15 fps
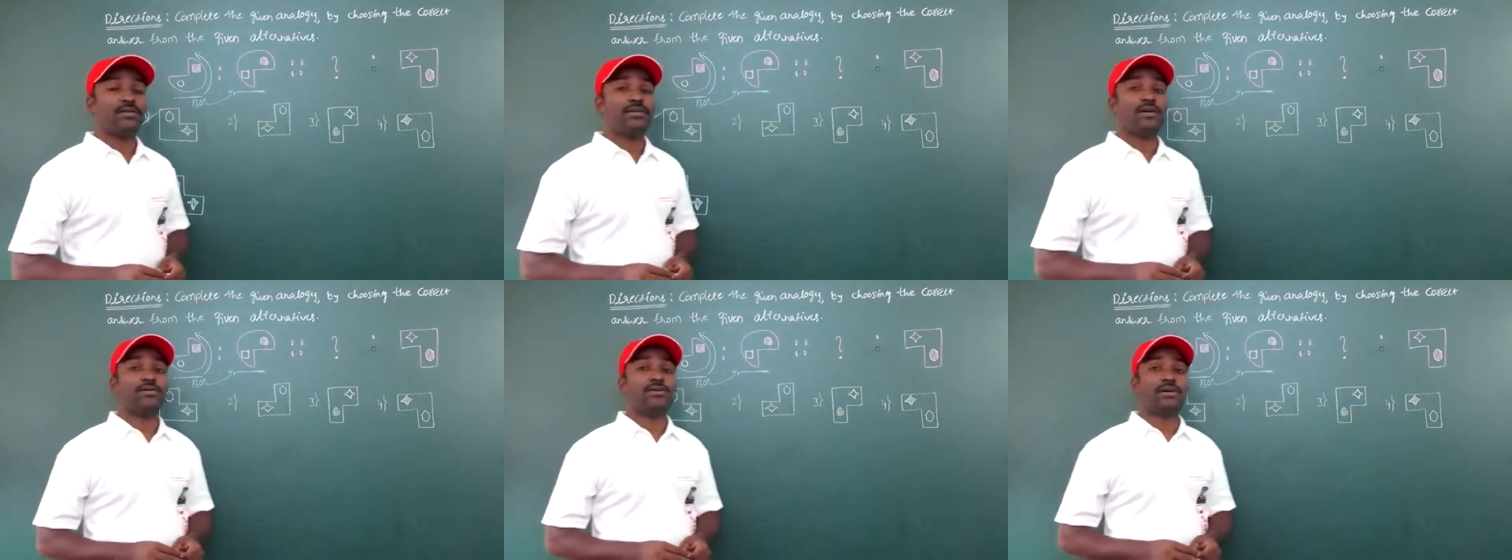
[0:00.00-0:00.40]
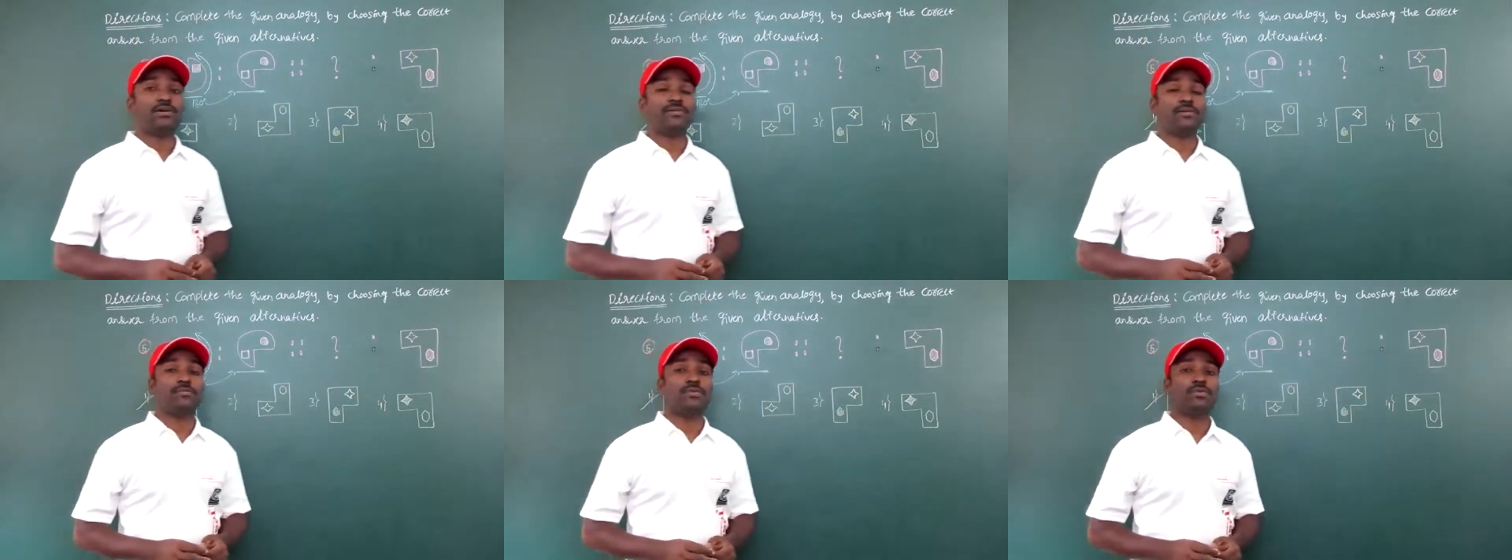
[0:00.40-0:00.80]
Now I
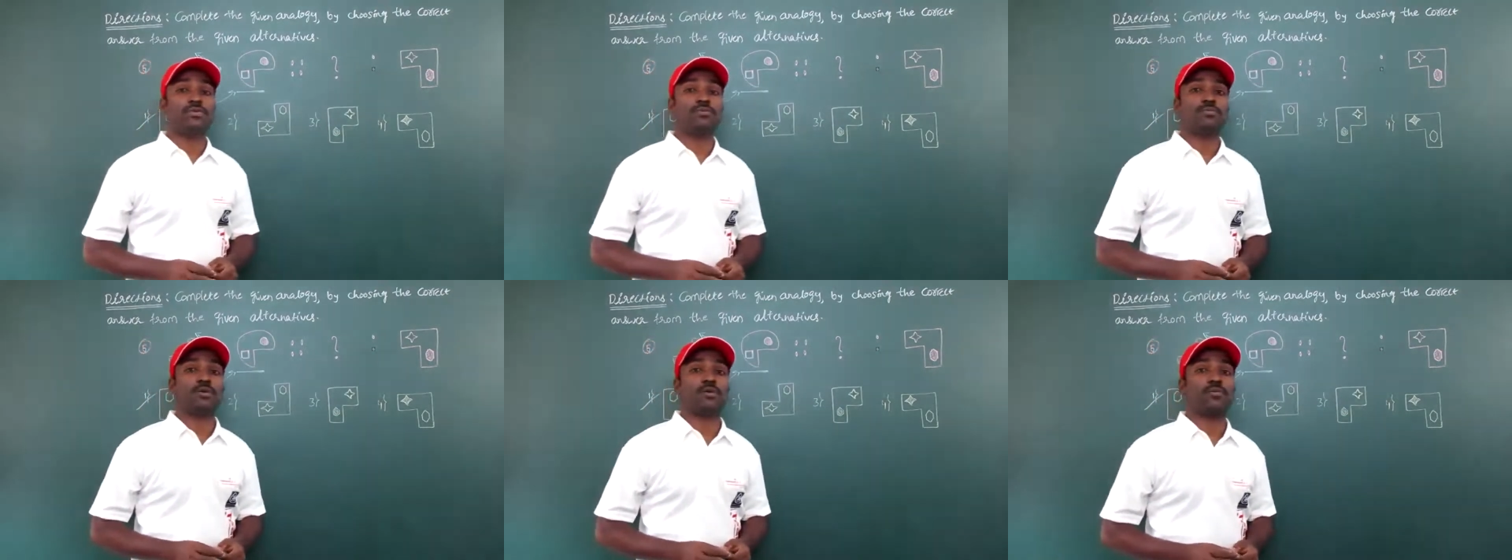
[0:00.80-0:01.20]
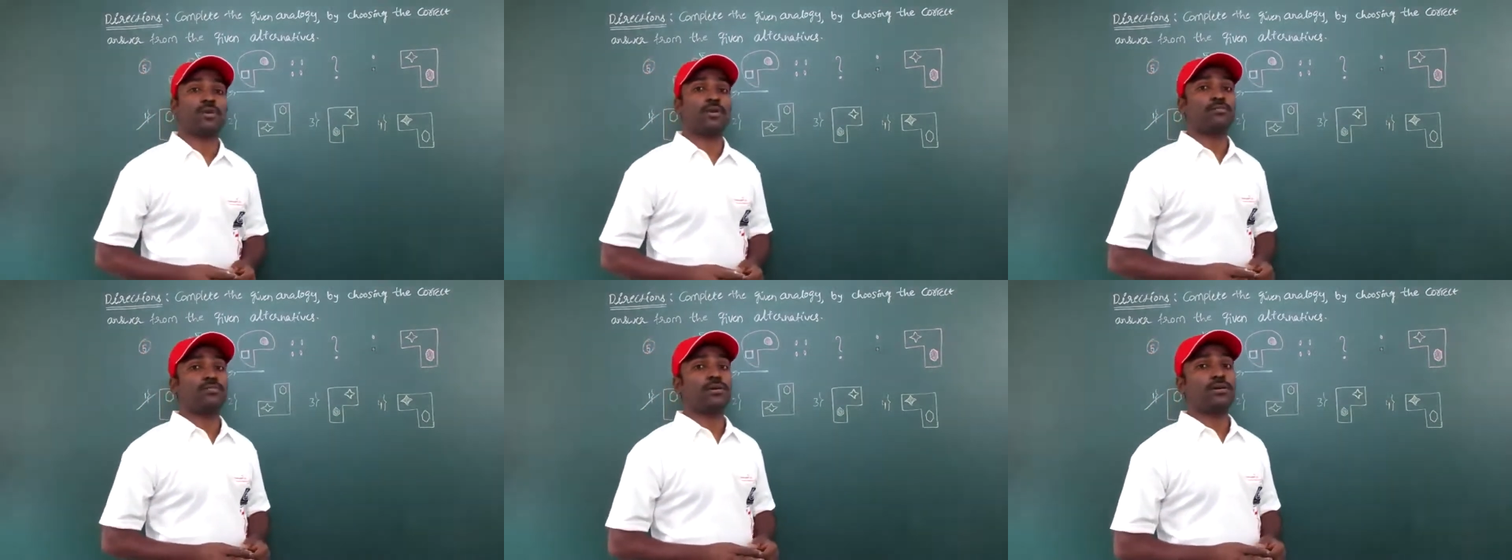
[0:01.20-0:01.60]
will move to problem
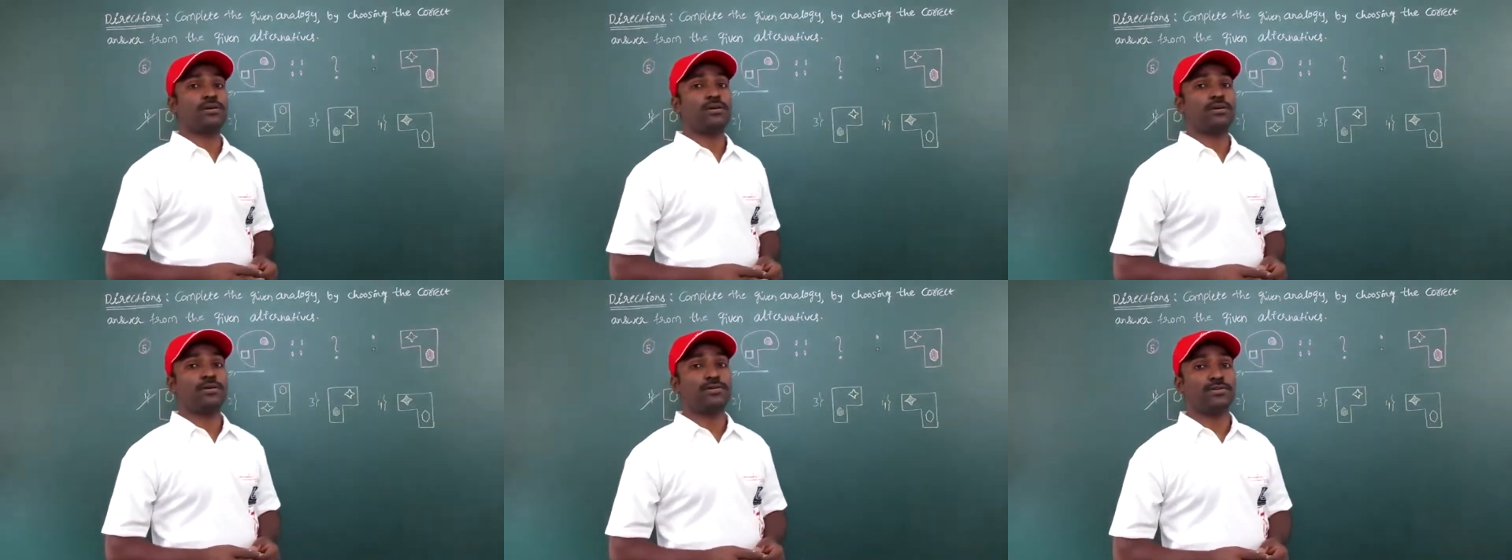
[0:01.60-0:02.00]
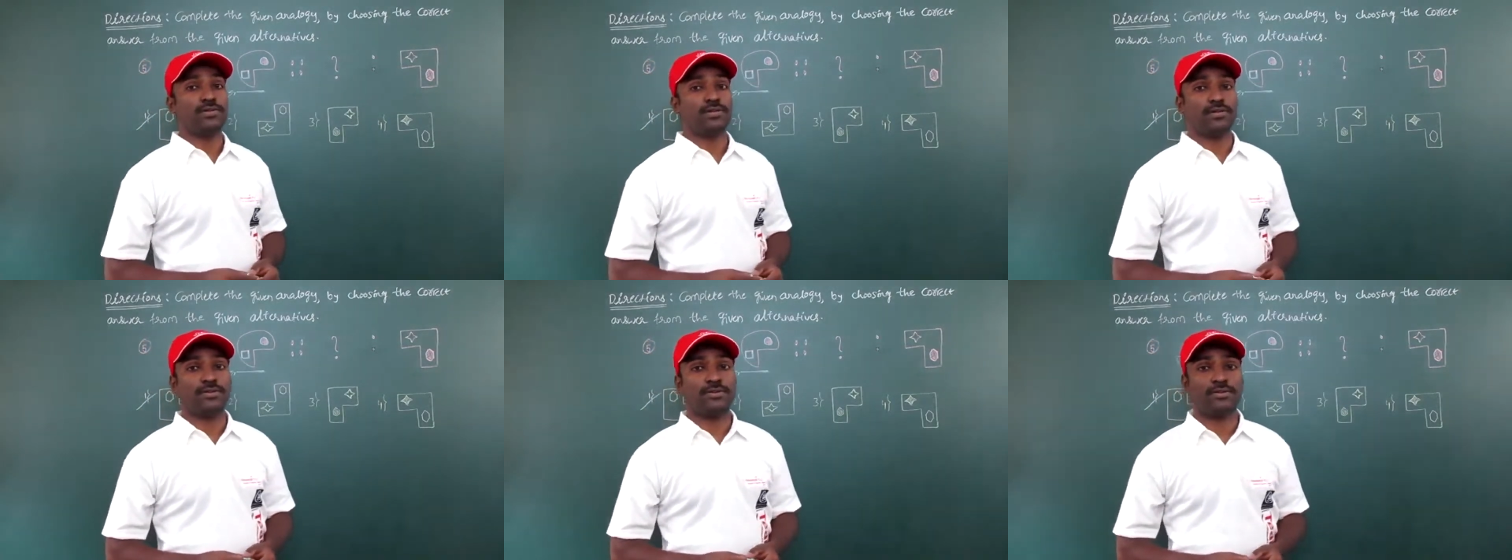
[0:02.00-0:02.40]
number
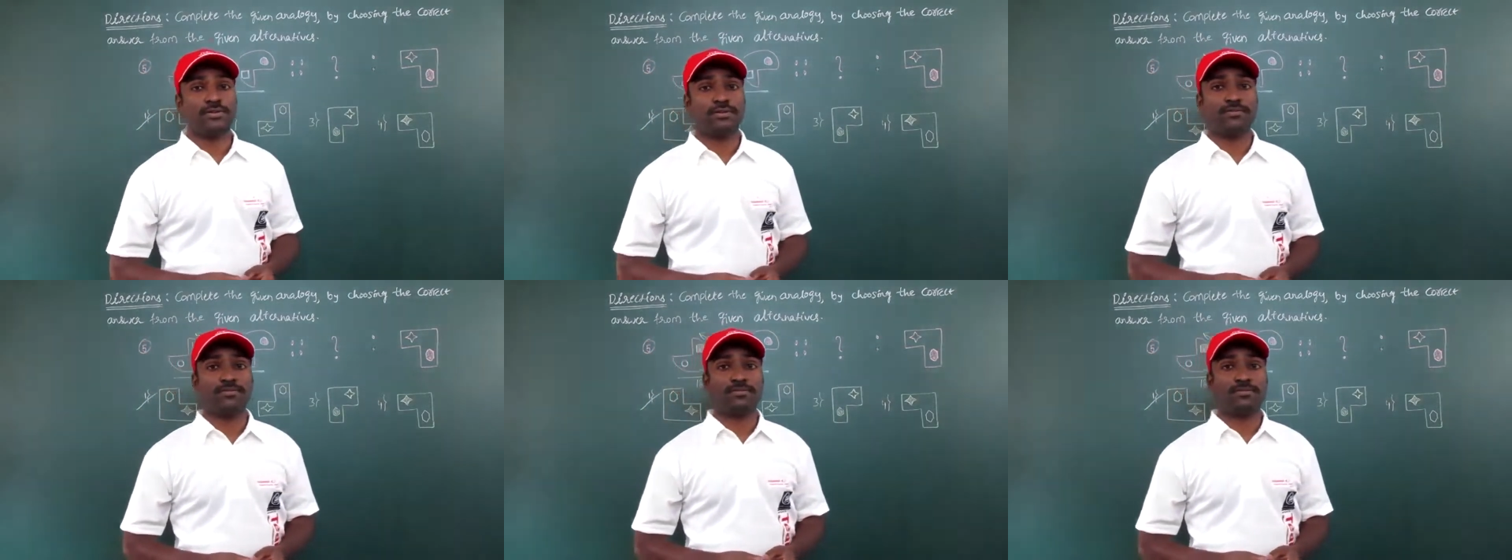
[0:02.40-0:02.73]
6.